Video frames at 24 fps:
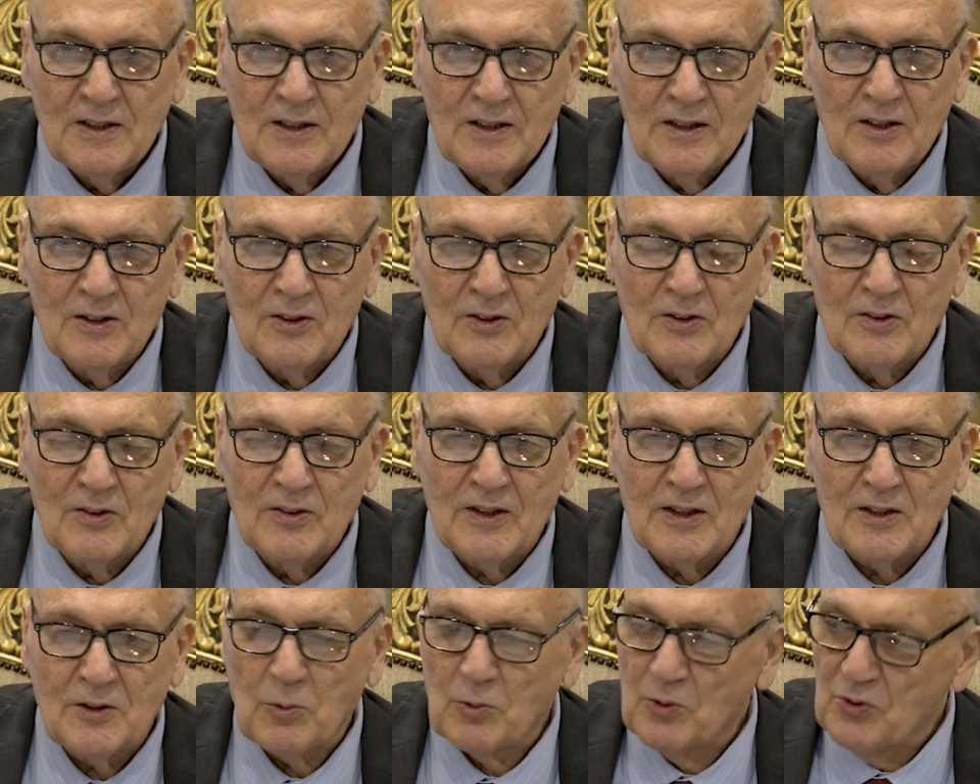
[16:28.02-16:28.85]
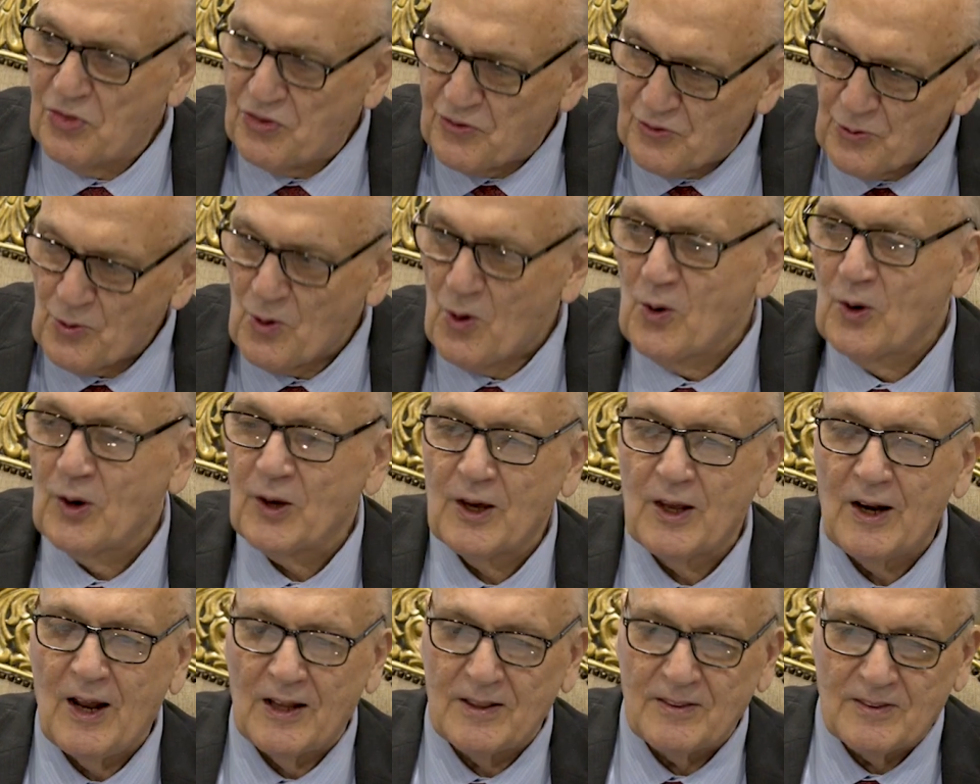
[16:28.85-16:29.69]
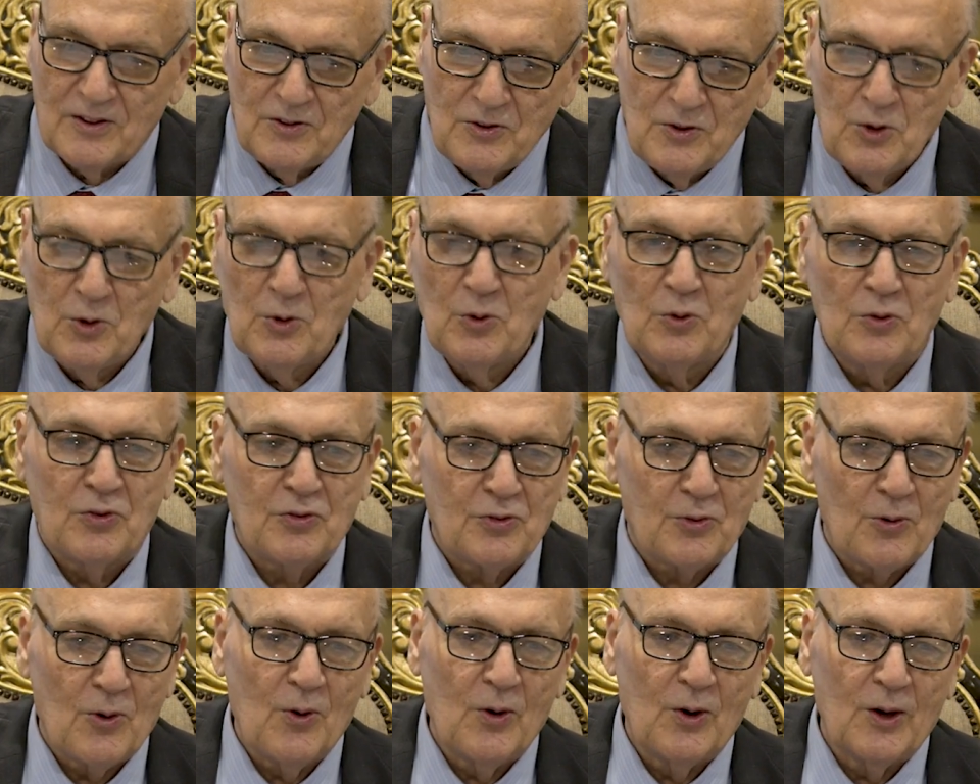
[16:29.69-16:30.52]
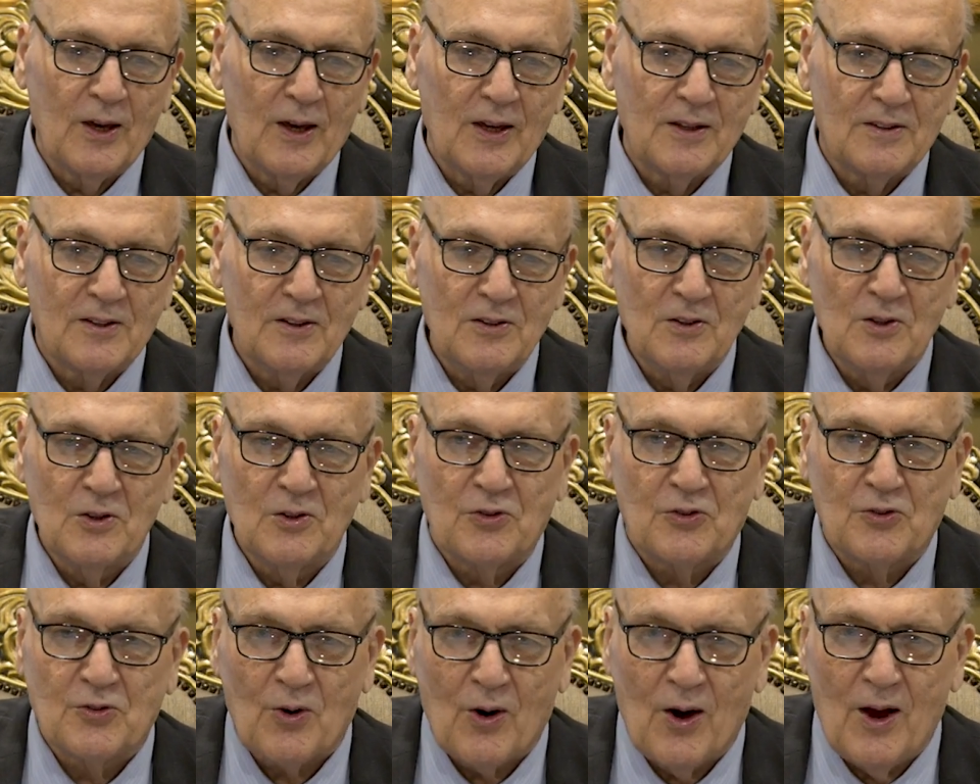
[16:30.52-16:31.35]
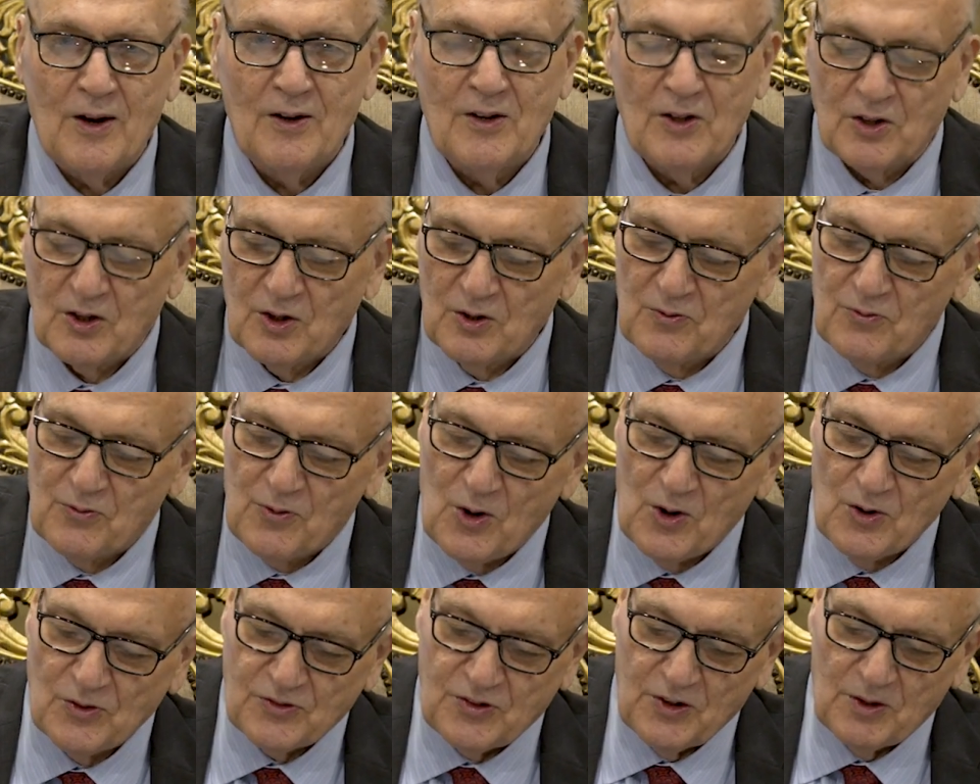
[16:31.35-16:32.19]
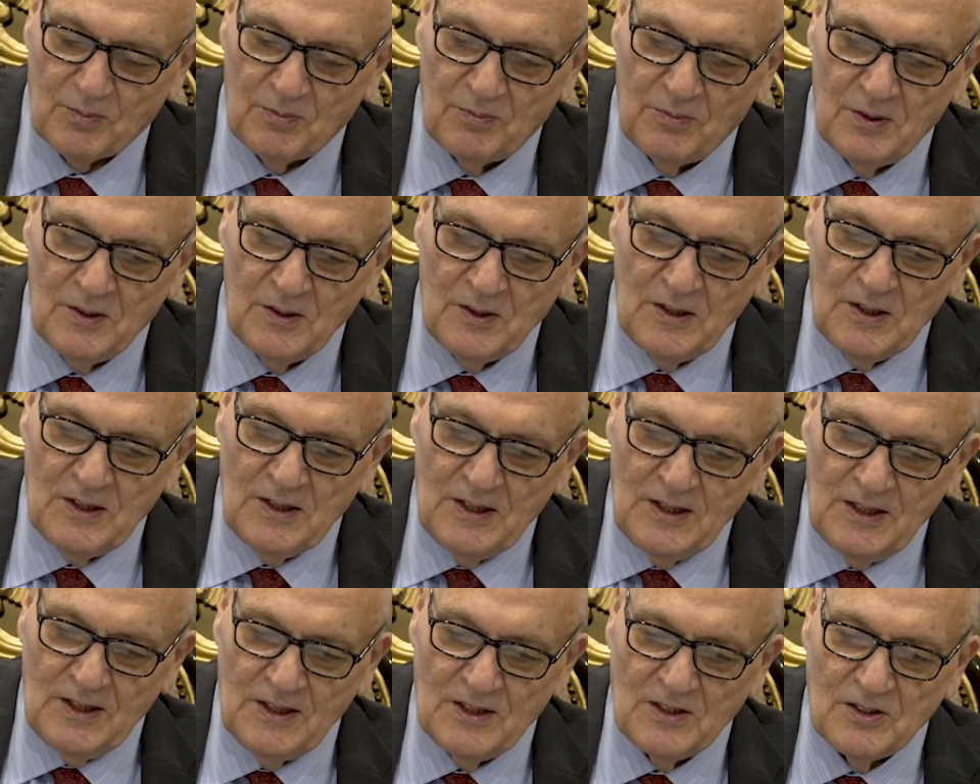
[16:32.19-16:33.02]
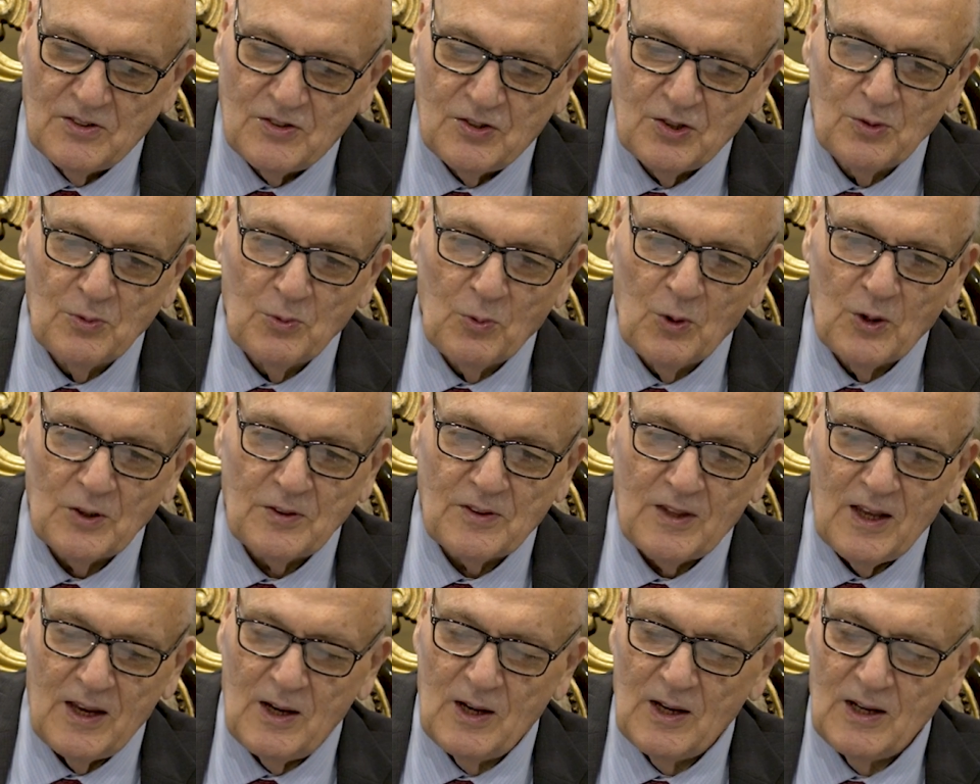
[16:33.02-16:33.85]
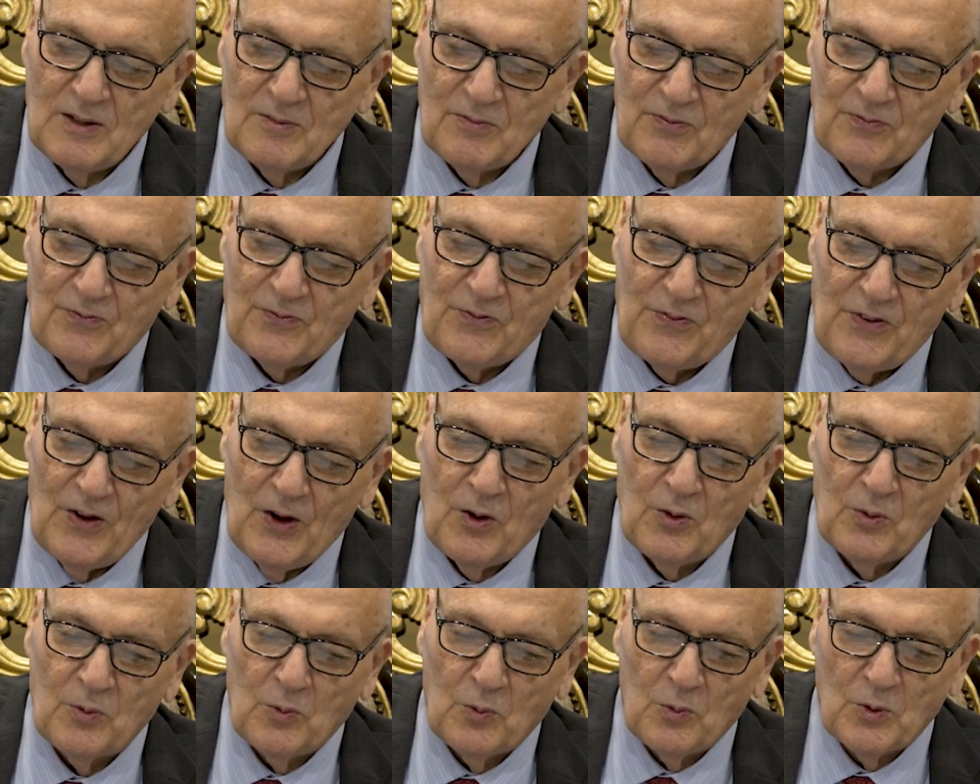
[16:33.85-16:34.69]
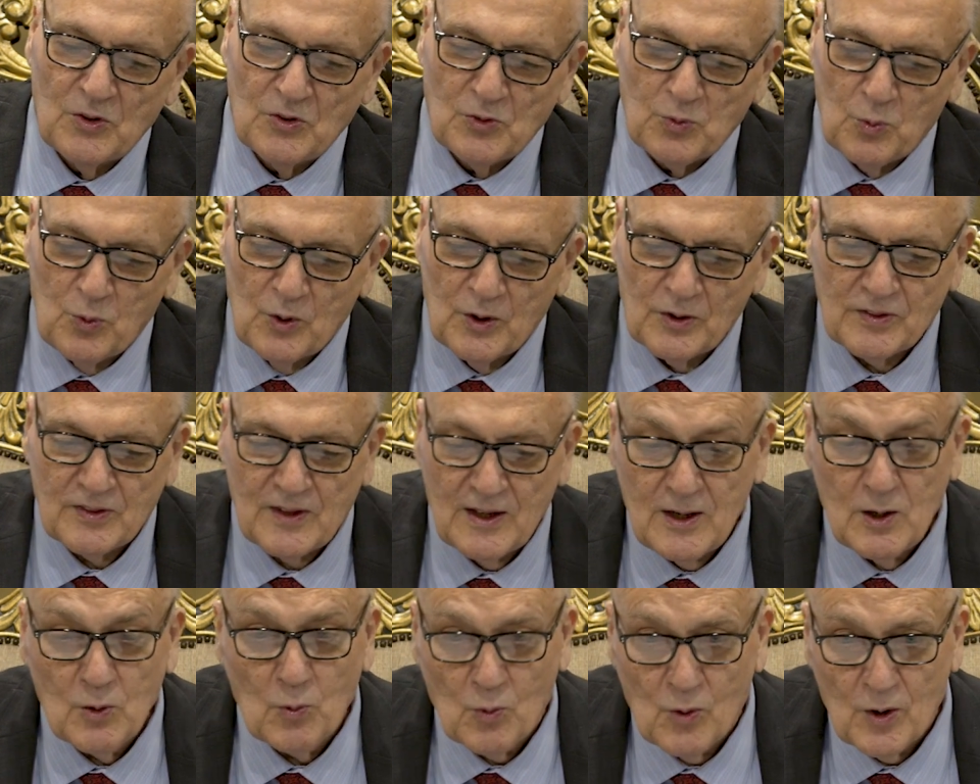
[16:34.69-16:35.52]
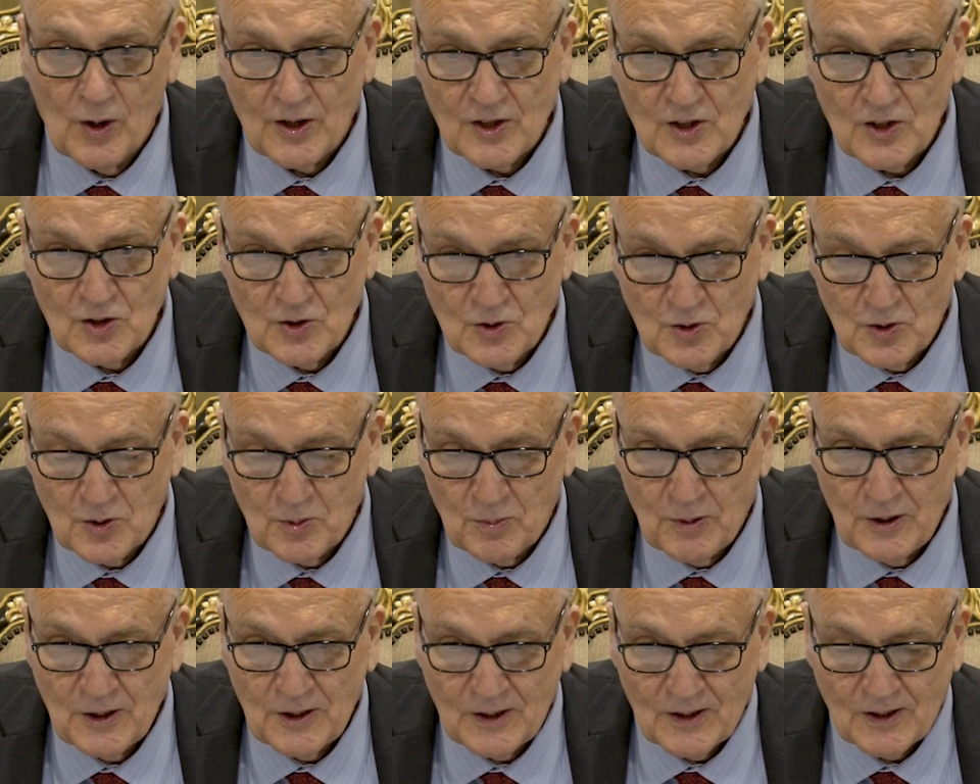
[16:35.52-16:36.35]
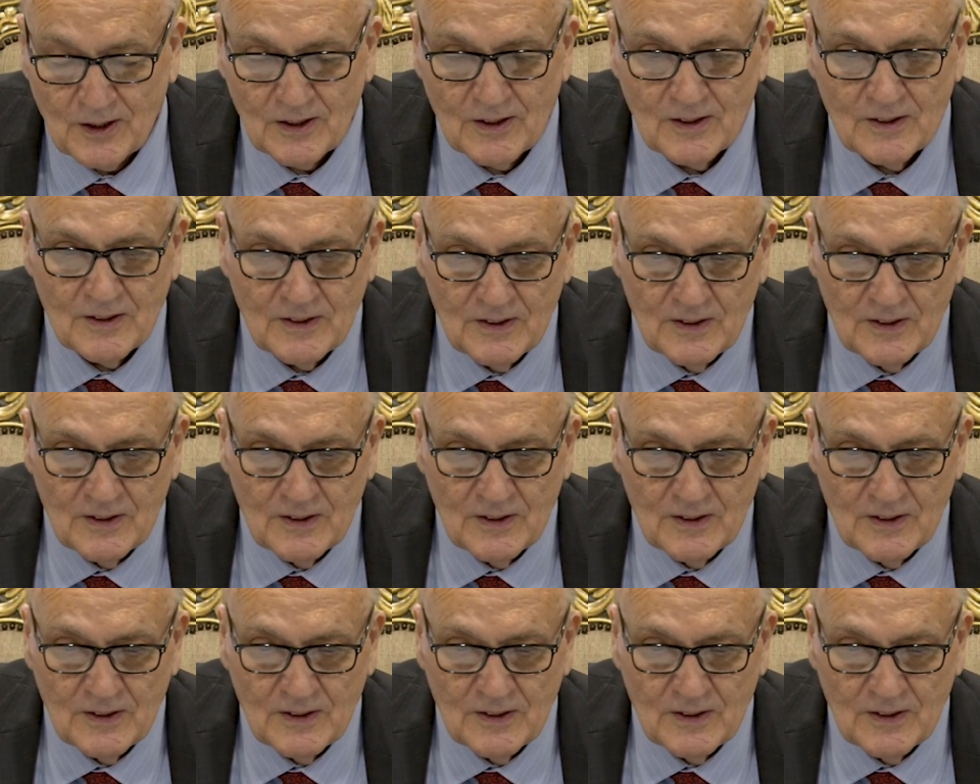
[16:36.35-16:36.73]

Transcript: you know, that were throwing it at the youth, trying to convert them into what they felt was what they wanted you to be.